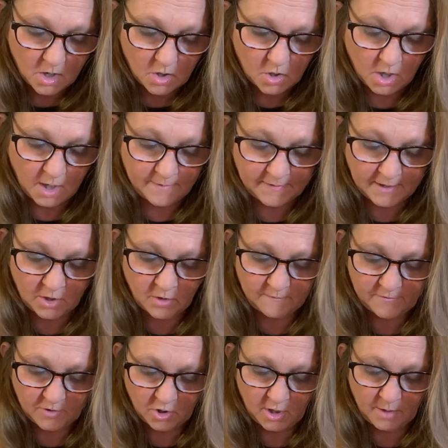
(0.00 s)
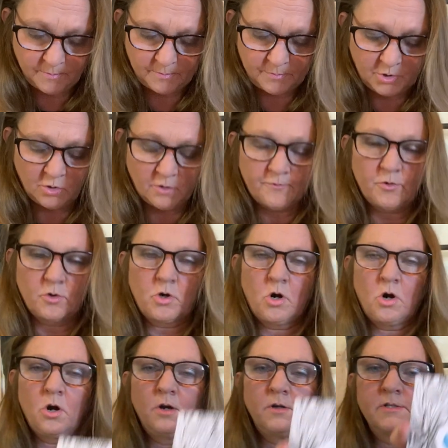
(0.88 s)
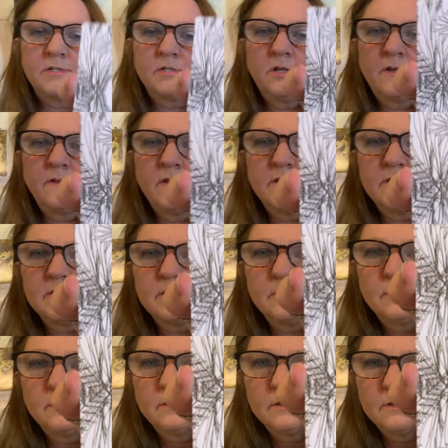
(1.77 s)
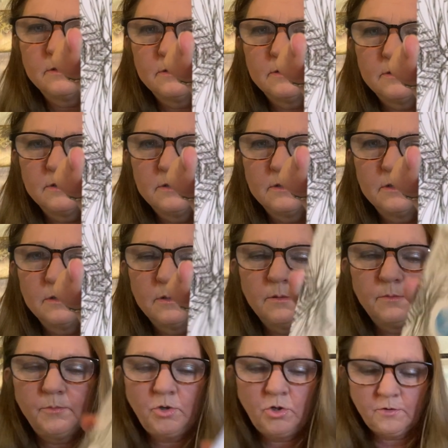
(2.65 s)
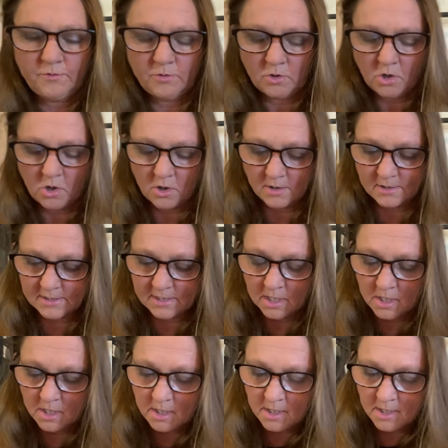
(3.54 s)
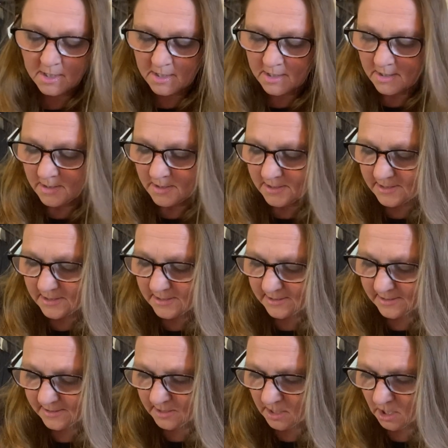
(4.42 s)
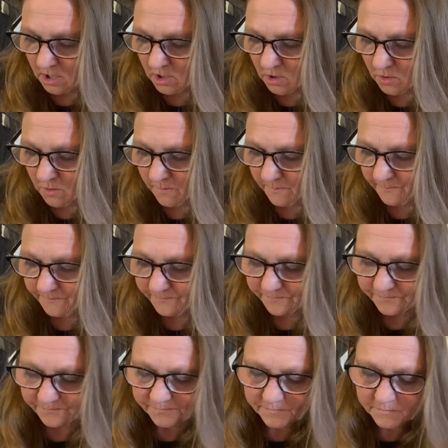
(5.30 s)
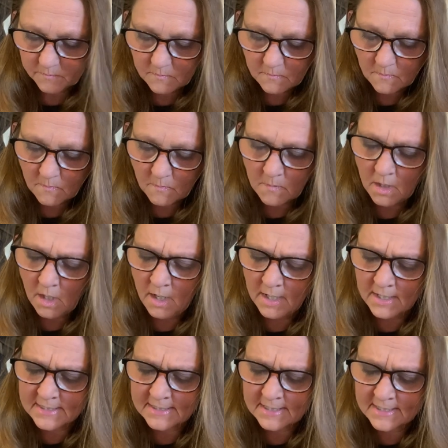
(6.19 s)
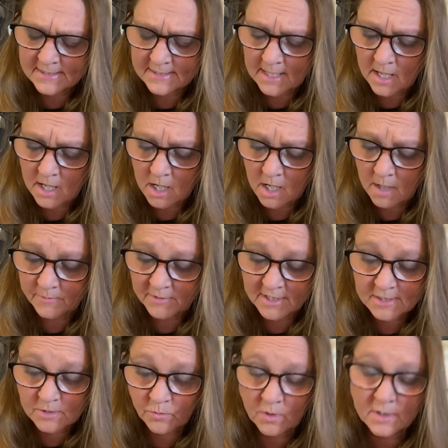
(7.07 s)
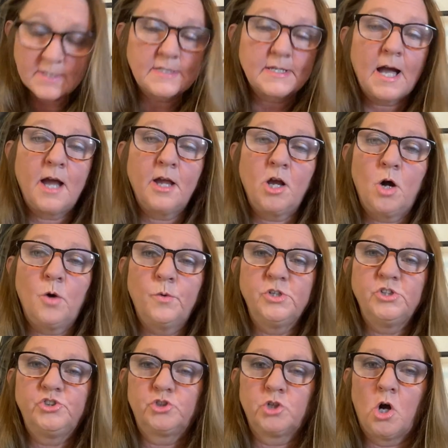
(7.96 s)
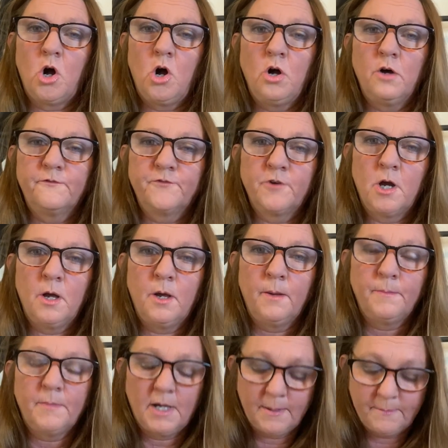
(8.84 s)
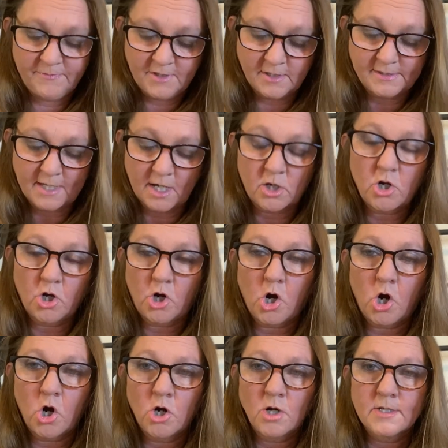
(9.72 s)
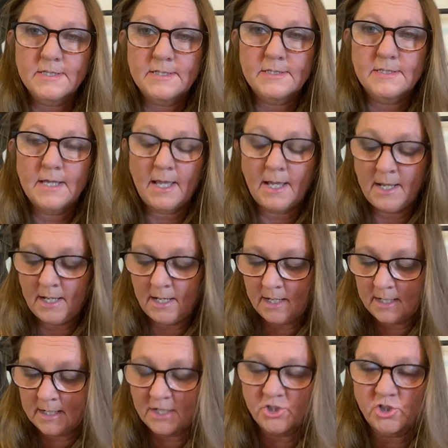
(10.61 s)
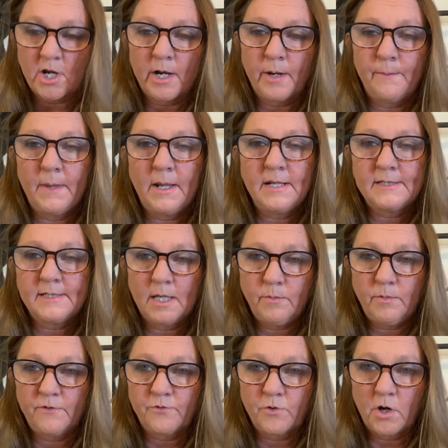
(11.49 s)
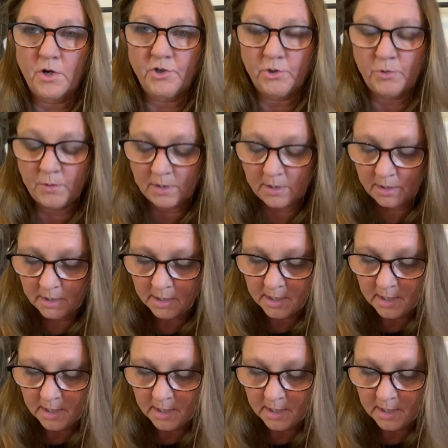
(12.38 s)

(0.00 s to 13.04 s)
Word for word: And they are very beautiful cards. Look at this. Beautiful cards. So, it says, um, this one's, I always draw from the deck of cards. And I try to meditate before I do it.